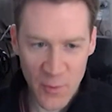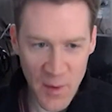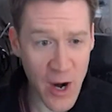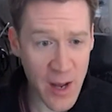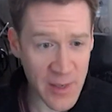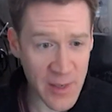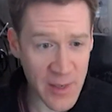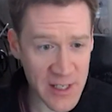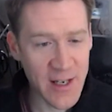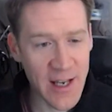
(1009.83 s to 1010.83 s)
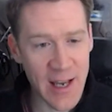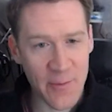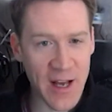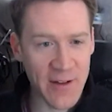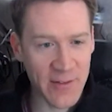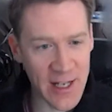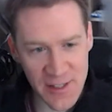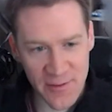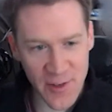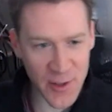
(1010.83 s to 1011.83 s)
we promise and we'll have
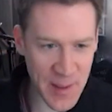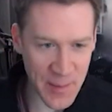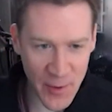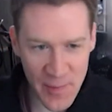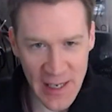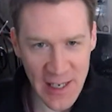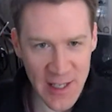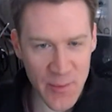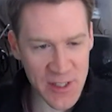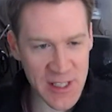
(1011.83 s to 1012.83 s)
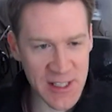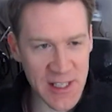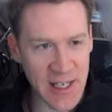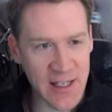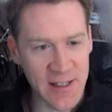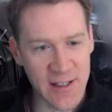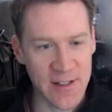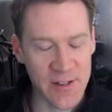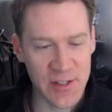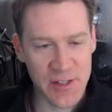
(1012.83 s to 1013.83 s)
lots of other people be in the multisig
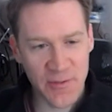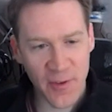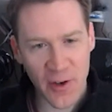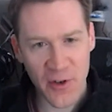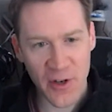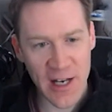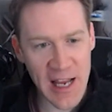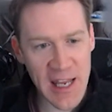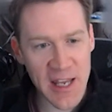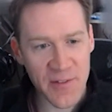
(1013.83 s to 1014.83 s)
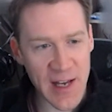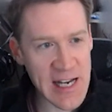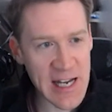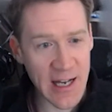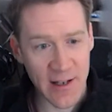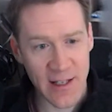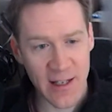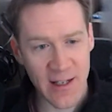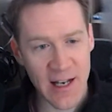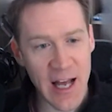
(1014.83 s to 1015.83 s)
so this is a very very naive idea
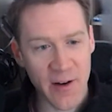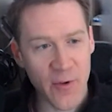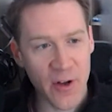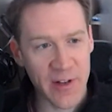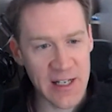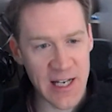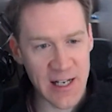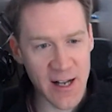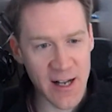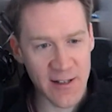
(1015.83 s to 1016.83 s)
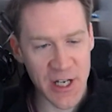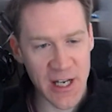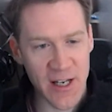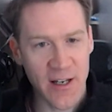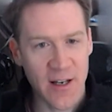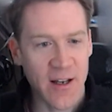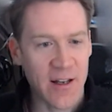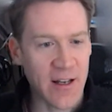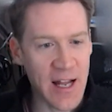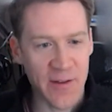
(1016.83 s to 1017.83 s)
that did not involve any technology
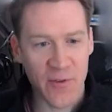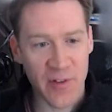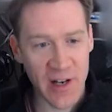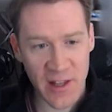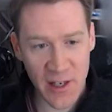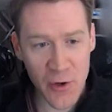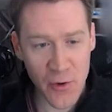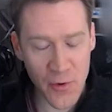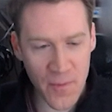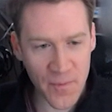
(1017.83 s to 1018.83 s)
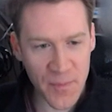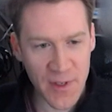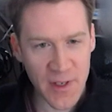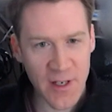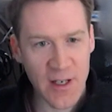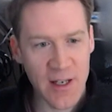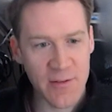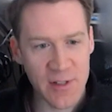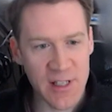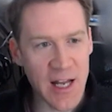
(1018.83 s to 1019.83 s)
and did not involve anything new
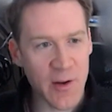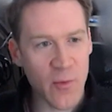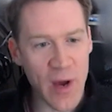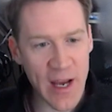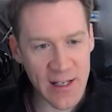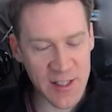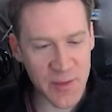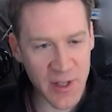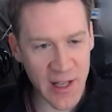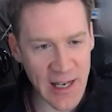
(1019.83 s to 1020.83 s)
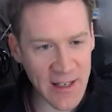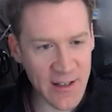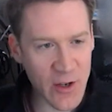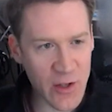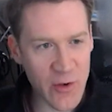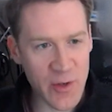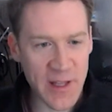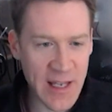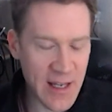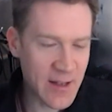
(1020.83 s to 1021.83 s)
it was not a way to simulate the
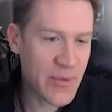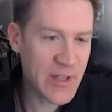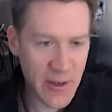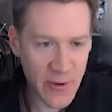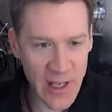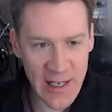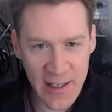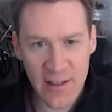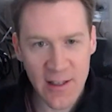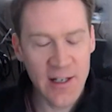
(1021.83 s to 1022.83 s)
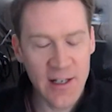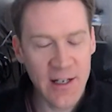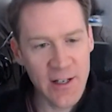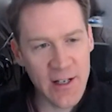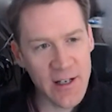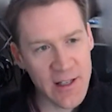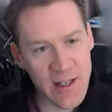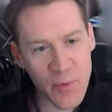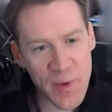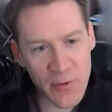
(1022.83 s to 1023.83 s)
altcoin but they but they were like
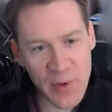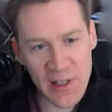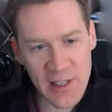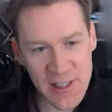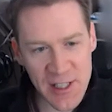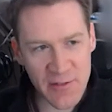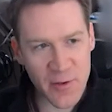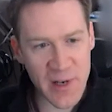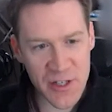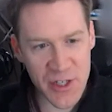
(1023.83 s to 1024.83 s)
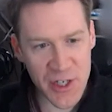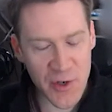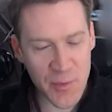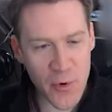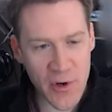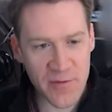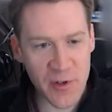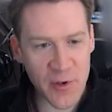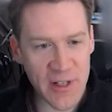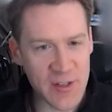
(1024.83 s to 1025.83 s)
they were realistic from an engineering point of
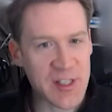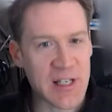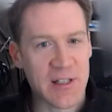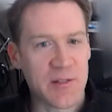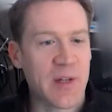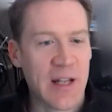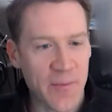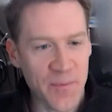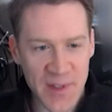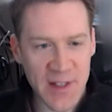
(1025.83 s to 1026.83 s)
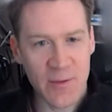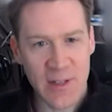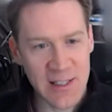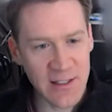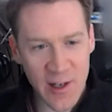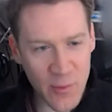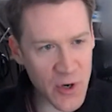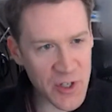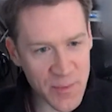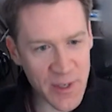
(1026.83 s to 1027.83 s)
view and they were saying this we don't that's a lot of
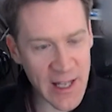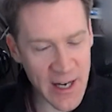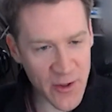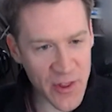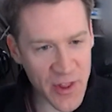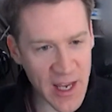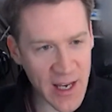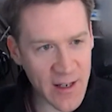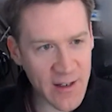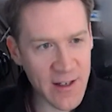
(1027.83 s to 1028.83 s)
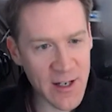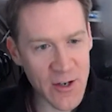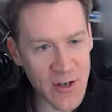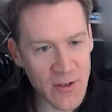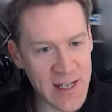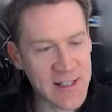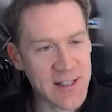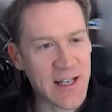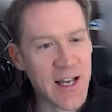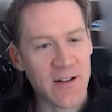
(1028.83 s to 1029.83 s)
work to build that other thing you know like
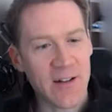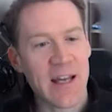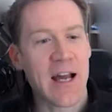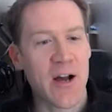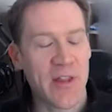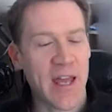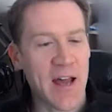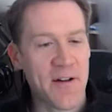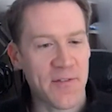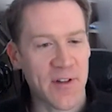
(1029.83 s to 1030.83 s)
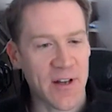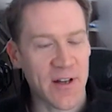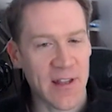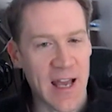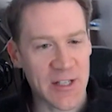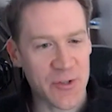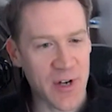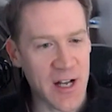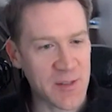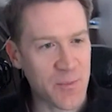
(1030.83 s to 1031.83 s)
it's like kind of like how they have uh, the
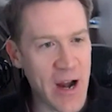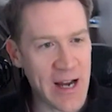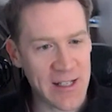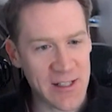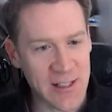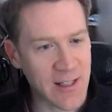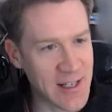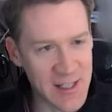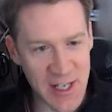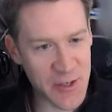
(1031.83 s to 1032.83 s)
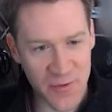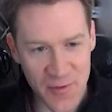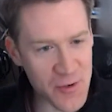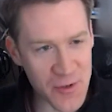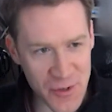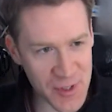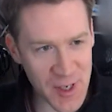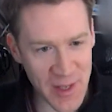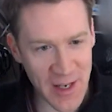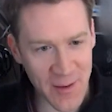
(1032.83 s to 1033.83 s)
astronauts practice in like a centrifuge or
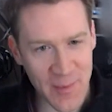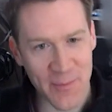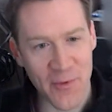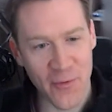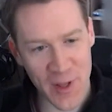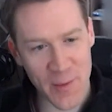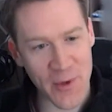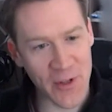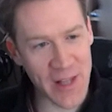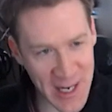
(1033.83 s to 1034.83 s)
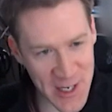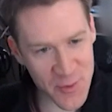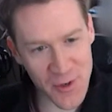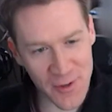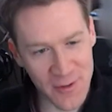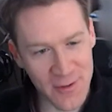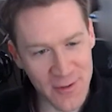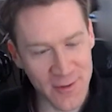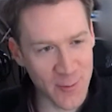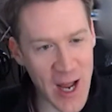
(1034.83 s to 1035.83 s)
something before they build the actual
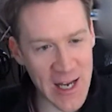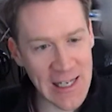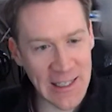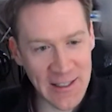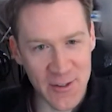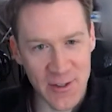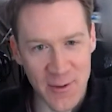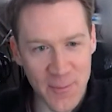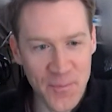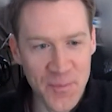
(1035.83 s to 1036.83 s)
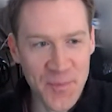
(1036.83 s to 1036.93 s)
rocket so they